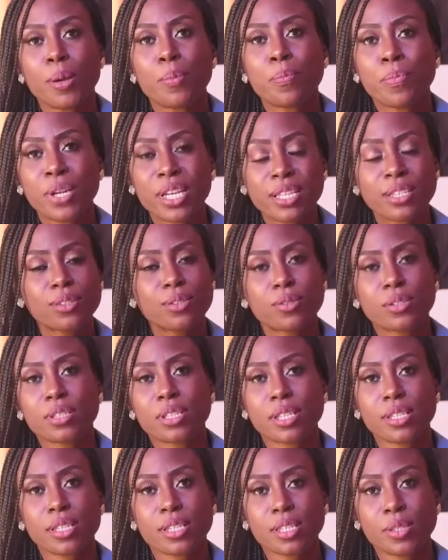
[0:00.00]
Please do
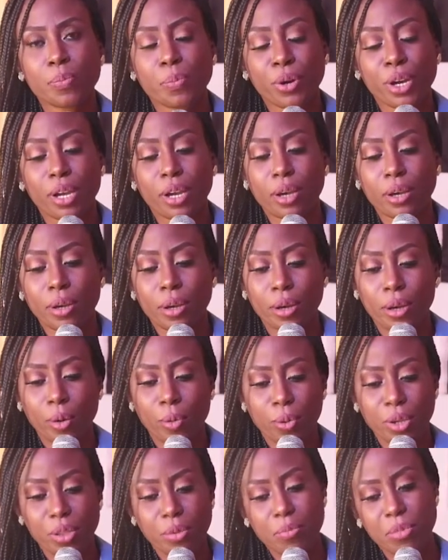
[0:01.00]
say this prayer
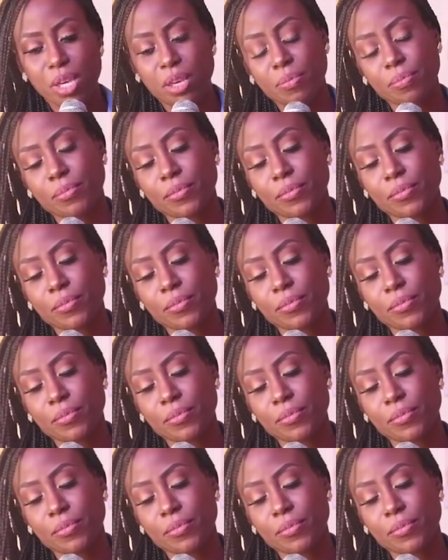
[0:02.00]
with me.